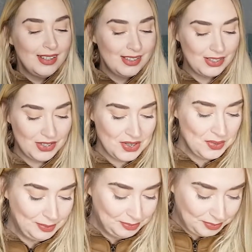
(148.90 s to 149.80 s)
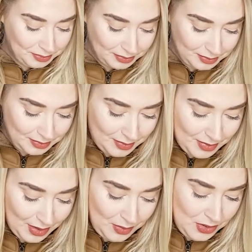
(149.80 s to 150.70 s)
So
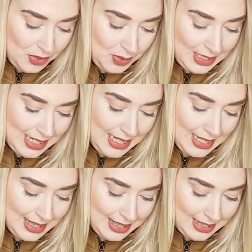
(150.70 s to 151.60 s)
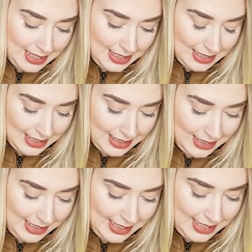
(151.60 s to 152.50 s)
once we take the
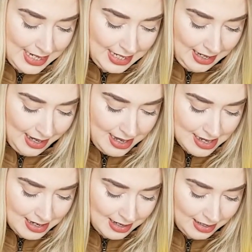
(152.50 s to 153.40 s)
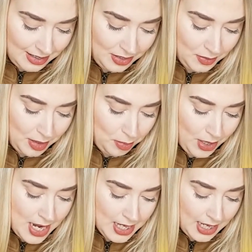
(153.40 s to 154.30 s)
sticker, I don't want to
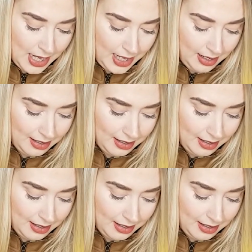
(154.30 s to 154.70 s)
break it.